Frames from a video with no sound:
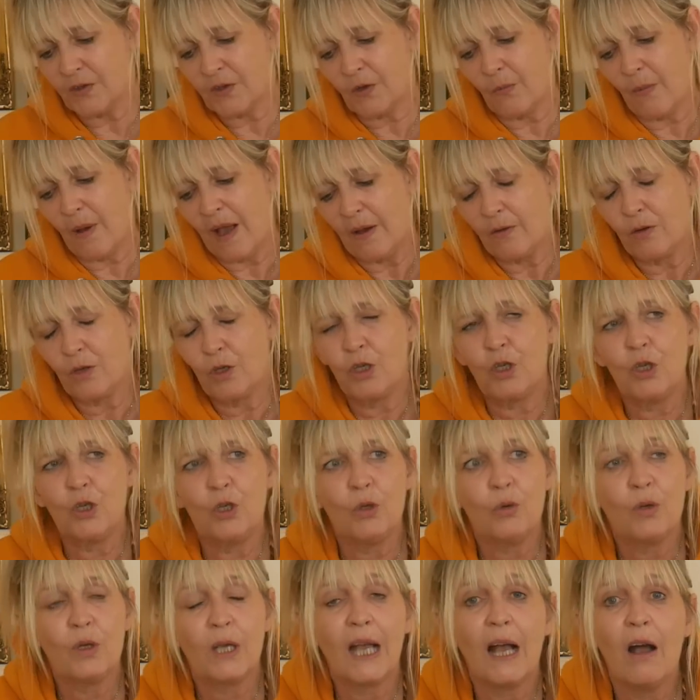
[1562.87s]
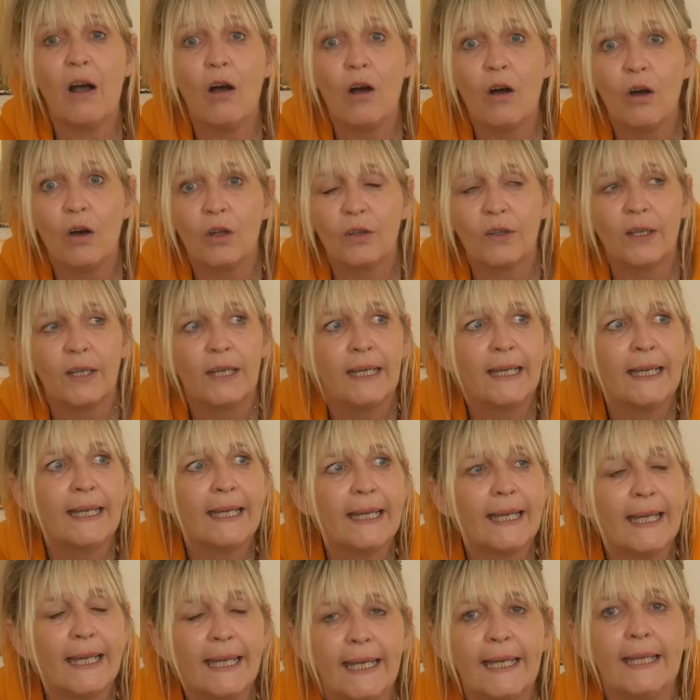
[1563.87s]
come out, you can't
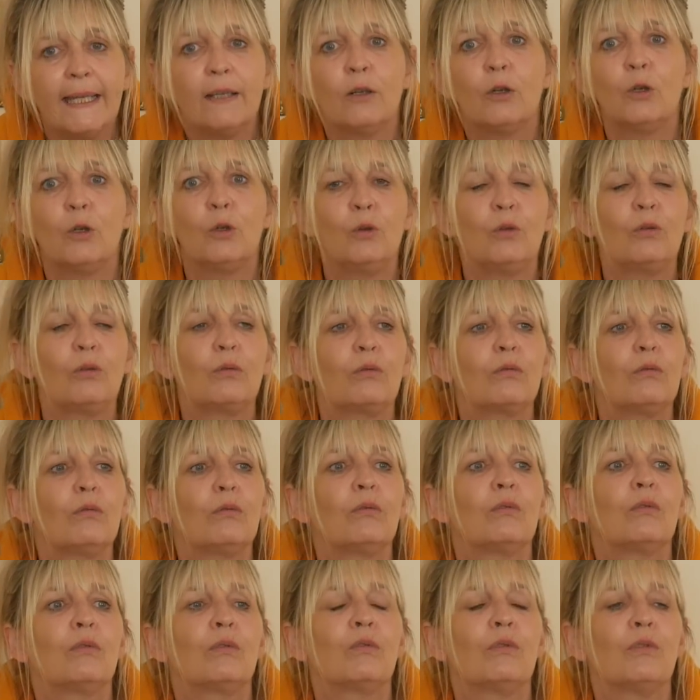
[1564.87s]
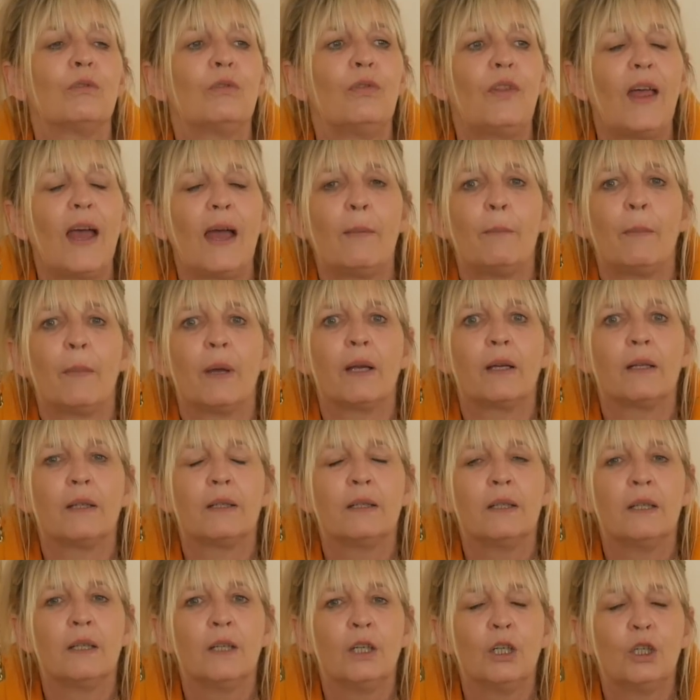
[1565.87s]
heal them.
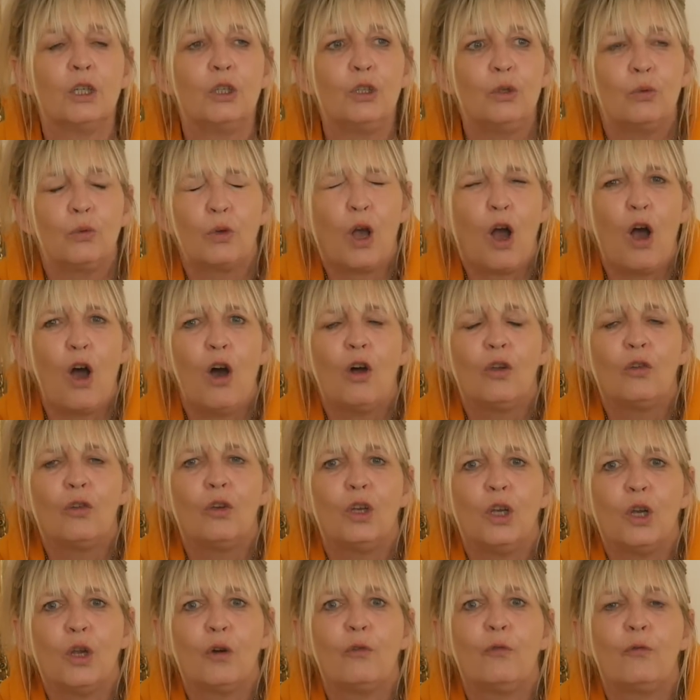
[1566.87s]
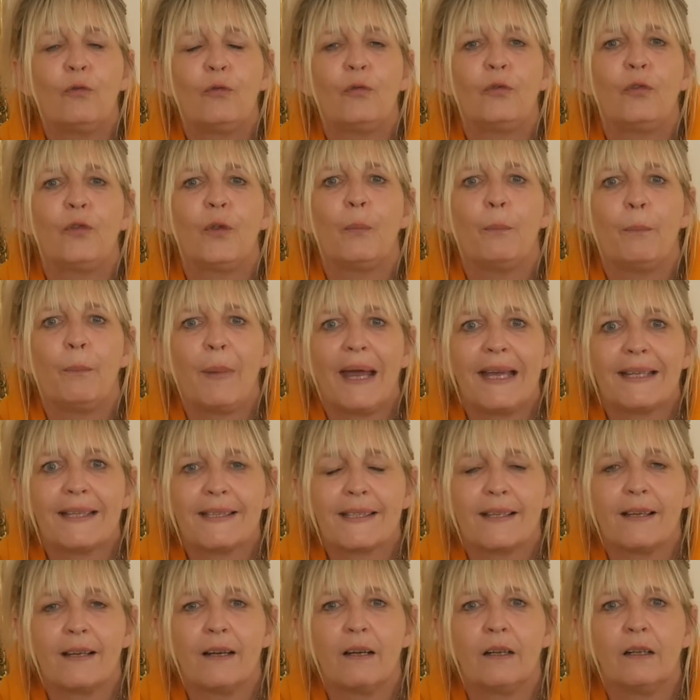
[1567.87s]
You can't love them
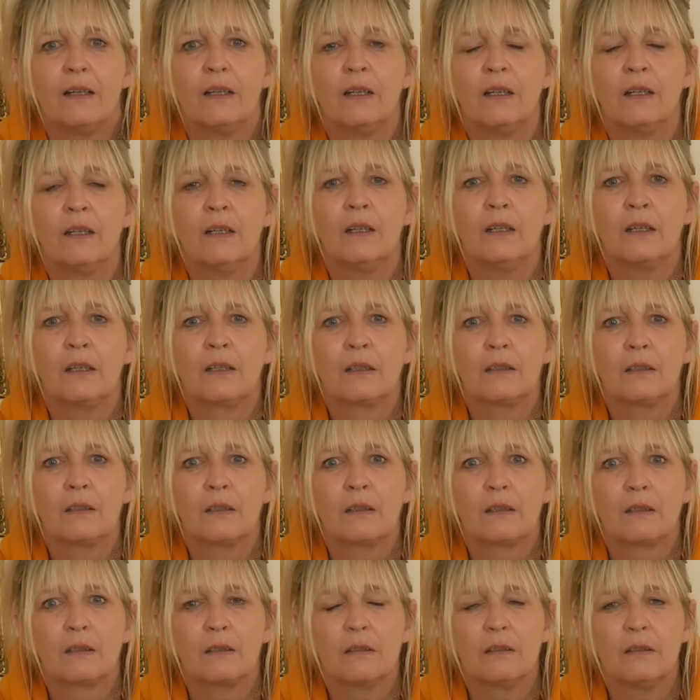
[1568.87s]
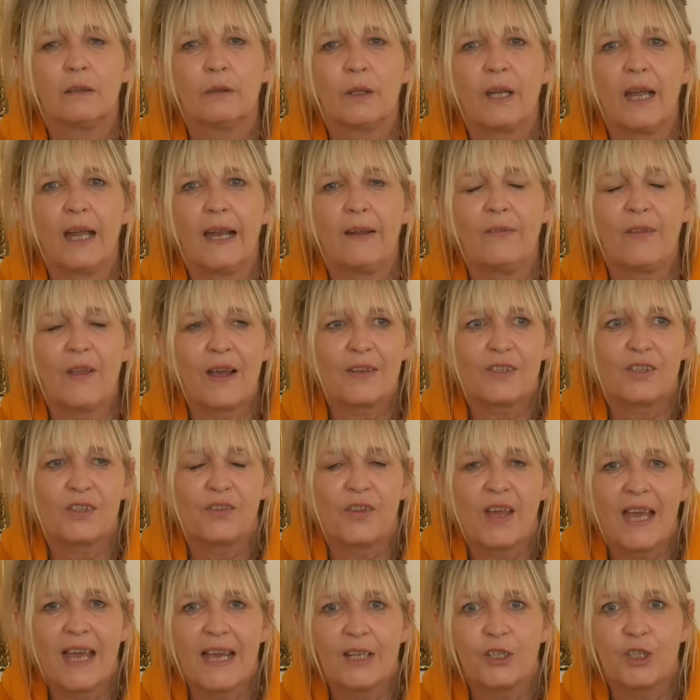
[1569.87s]
better. Okay, that's
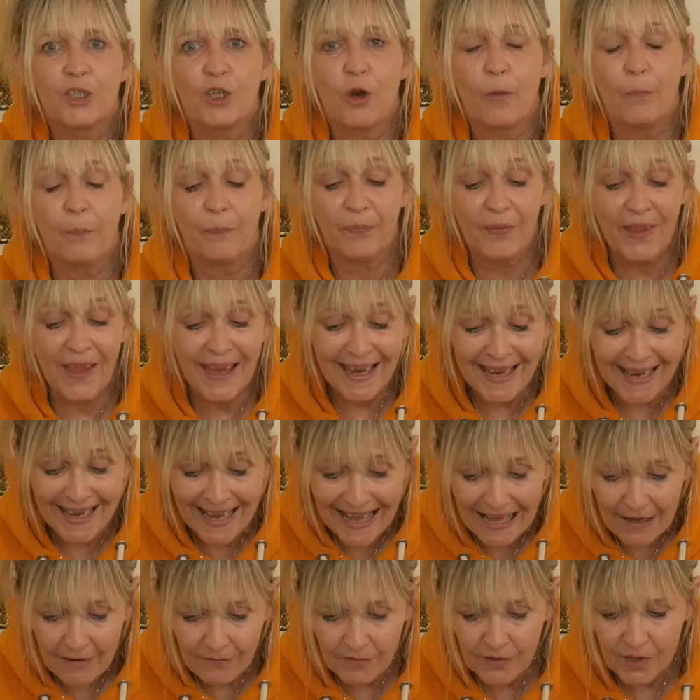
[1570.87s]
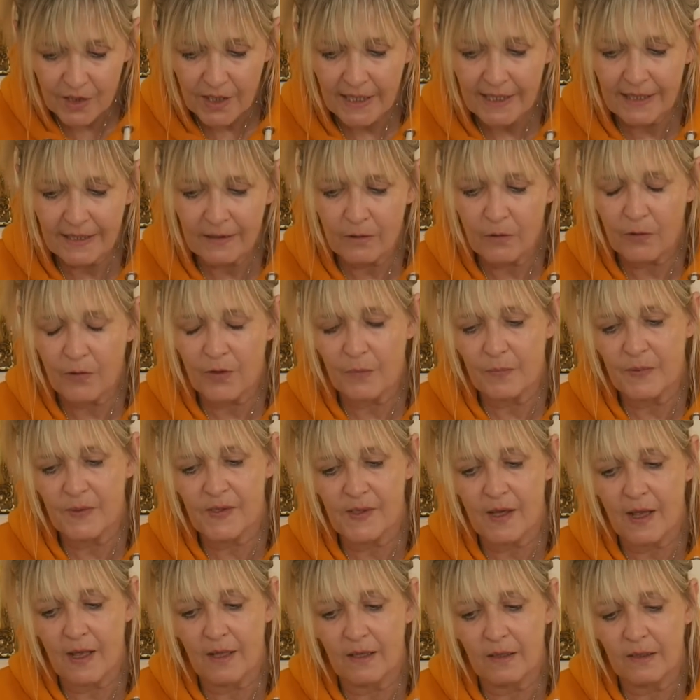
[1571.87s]
their job. They have to heal
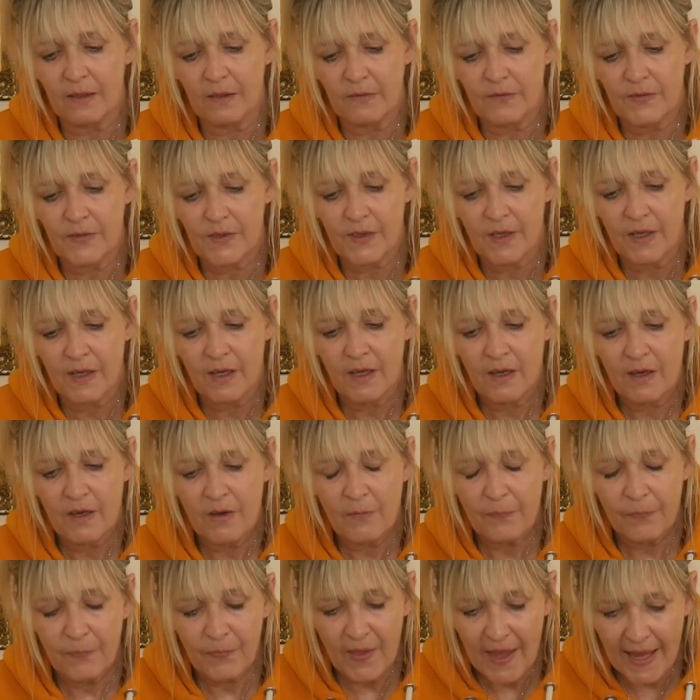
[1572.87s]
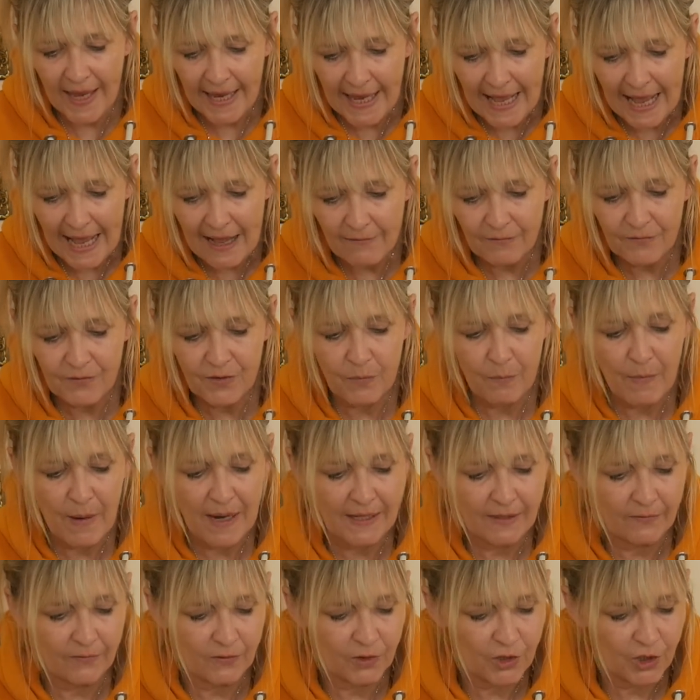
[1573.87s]
themselves. They have to
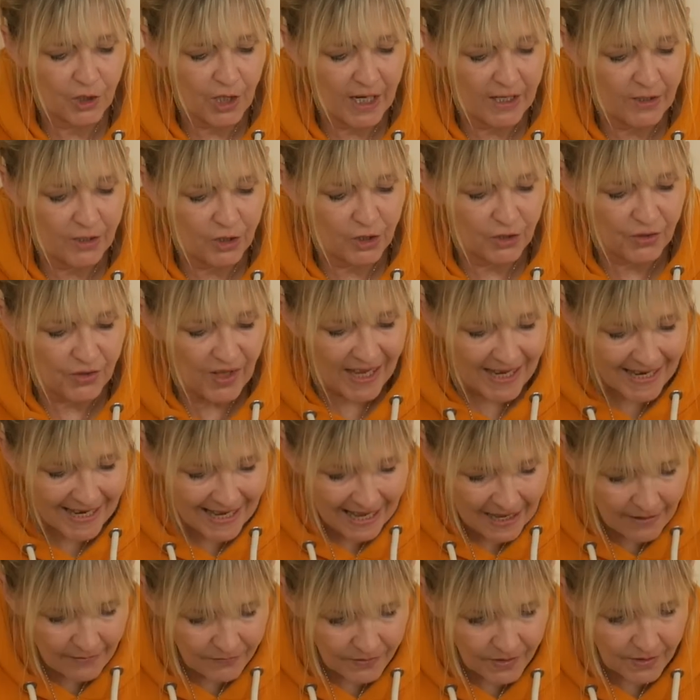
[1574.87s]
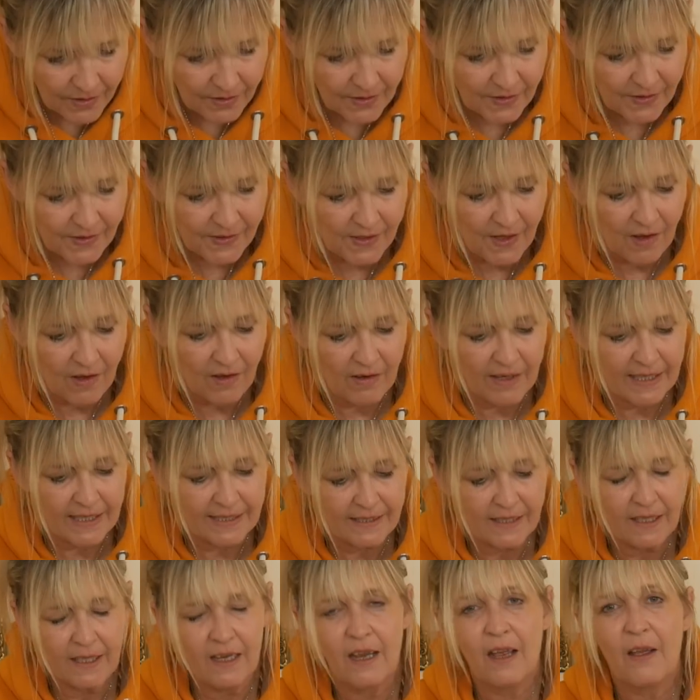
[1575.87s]
make the change. They have to decide.
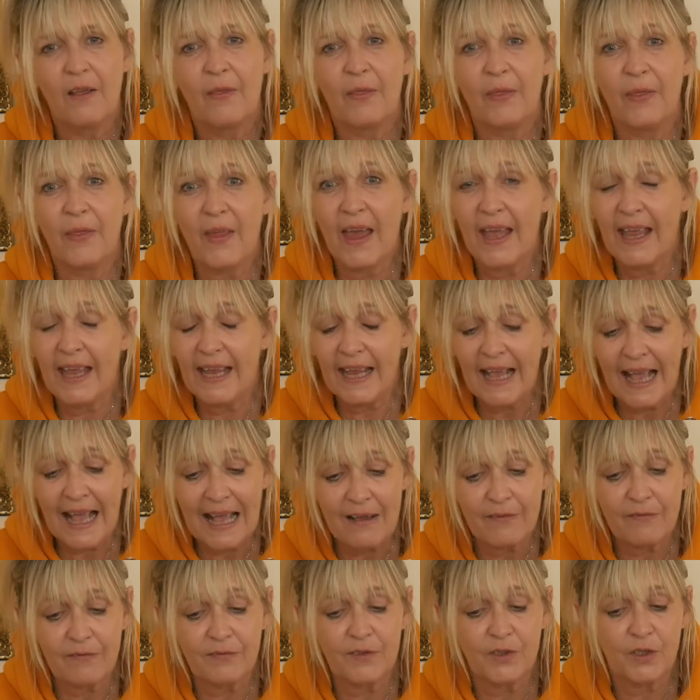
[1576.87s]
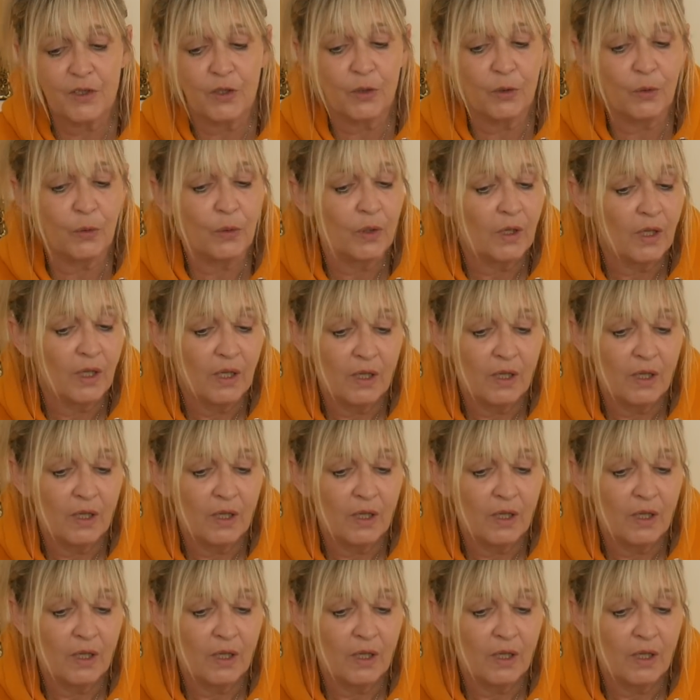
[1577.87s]
They have to,